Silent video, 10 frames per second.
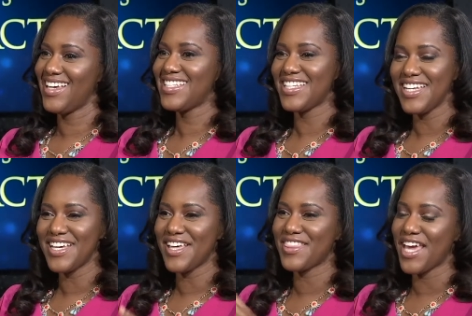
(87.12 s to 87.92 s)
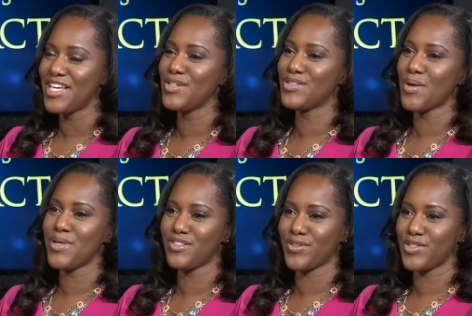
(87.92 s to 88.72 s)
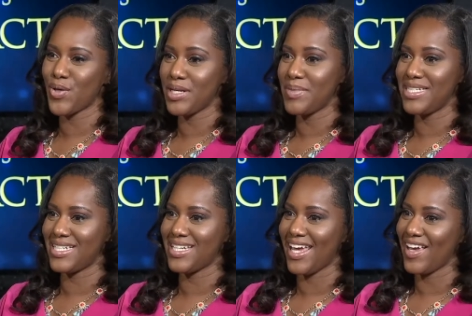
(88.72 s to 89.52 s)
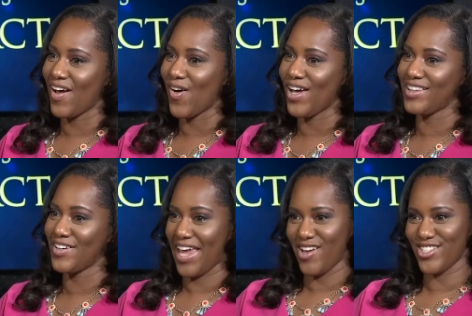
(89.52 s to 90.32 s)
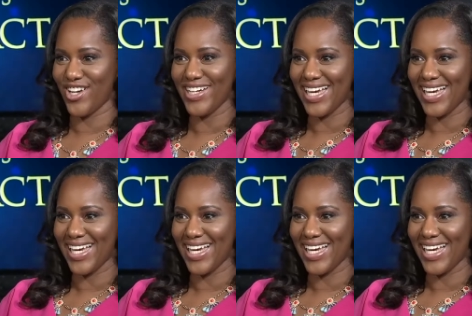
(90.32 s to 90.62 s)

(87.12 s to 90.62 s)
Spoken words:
Tamika, thank you so much for joining me today on the couch on In